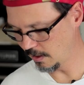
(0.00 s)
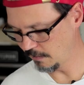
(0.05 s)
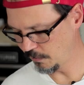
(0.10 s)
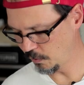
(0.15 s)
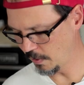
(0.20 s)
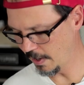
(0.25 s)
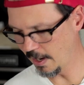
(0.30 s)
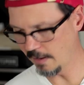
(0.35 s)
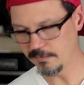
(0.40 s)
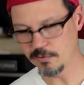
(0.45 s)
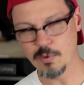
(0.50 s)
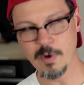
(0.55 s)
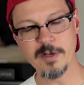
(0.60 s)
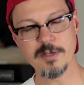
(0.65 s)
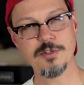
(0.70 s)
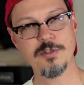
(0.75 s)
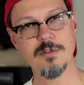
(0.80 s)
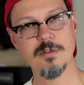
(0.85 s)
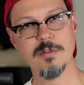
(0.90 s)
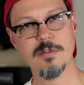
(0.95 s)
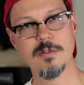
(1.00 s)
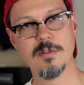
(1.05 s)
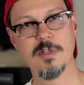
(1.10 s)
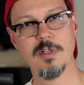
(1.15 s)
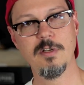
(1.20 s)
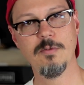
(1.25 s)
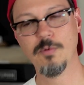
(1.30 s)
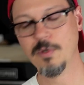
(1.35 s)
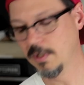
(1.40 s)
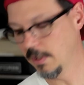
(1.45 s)
If you have questions that
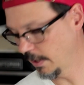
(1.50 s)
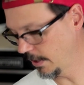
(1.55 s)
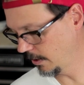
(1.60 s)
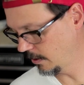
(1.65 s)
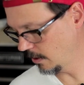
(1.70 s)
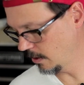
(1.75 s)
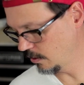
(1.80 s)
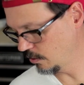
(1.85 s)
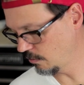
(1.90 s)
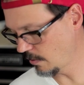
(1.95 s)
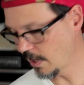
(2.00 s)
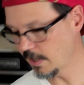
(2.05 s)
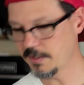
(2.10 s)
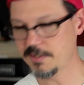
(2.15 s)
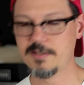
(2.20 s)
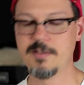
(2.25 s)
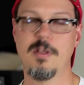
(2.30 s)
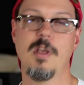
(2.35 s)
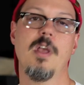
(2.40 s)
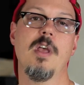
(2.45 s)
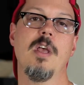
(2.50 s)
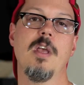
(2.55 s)
you would like addressed,